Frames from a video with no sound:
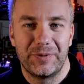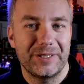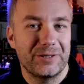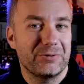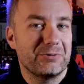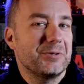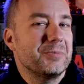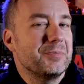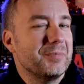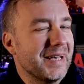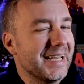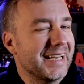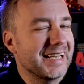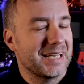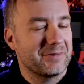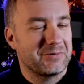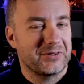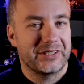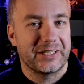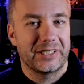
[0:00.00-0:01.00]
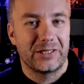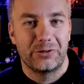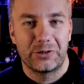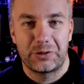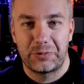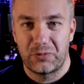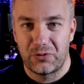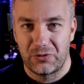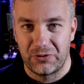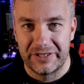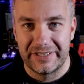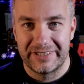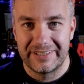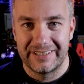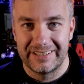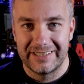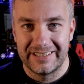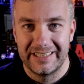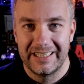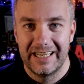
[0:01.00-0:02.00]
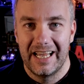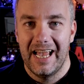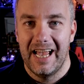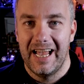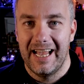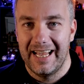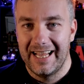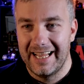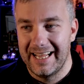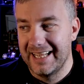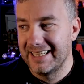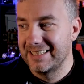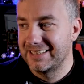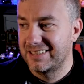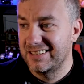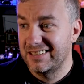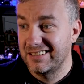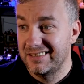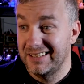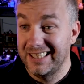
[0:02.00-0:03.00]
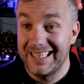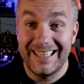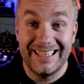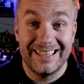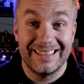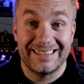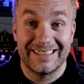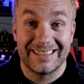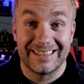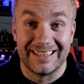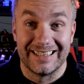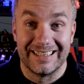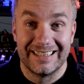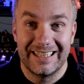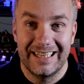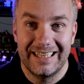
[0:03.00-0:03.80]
but it will make everything look pretty and easy.